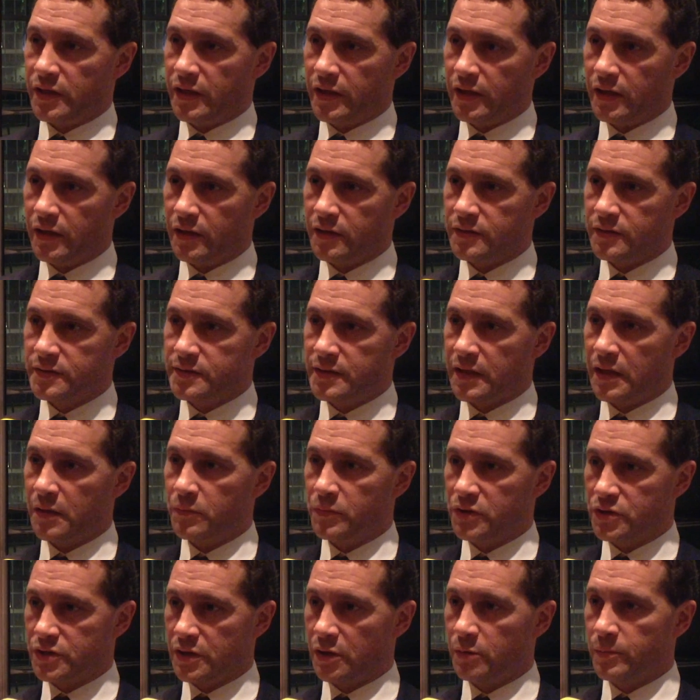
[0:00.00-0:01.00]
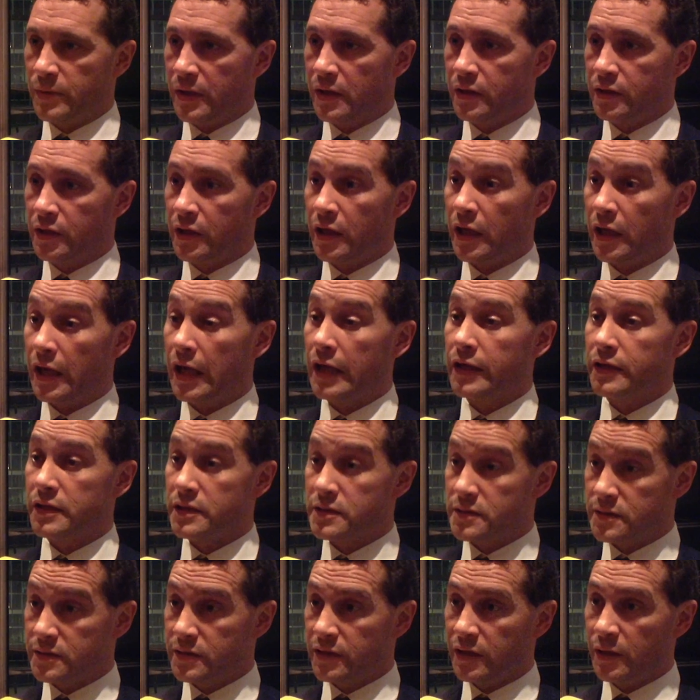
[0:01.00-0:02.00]
is that Michel Barnier and
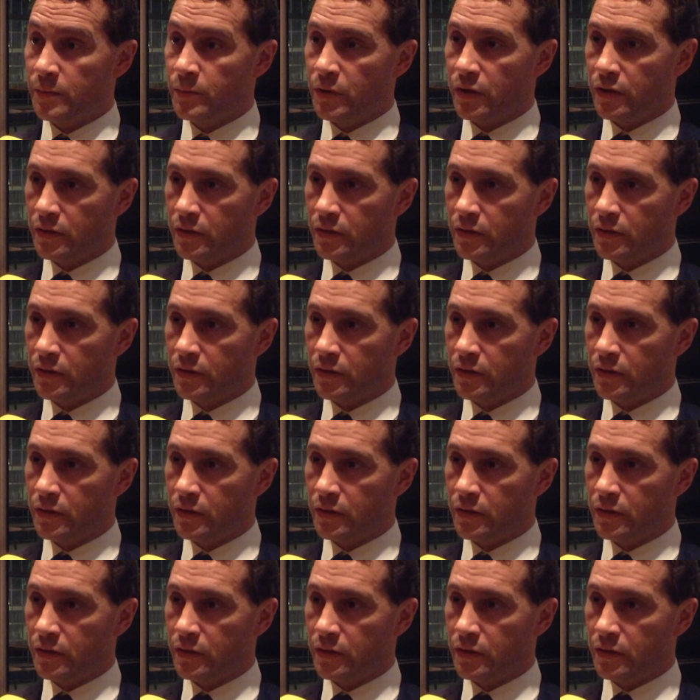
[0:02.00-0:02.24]
his team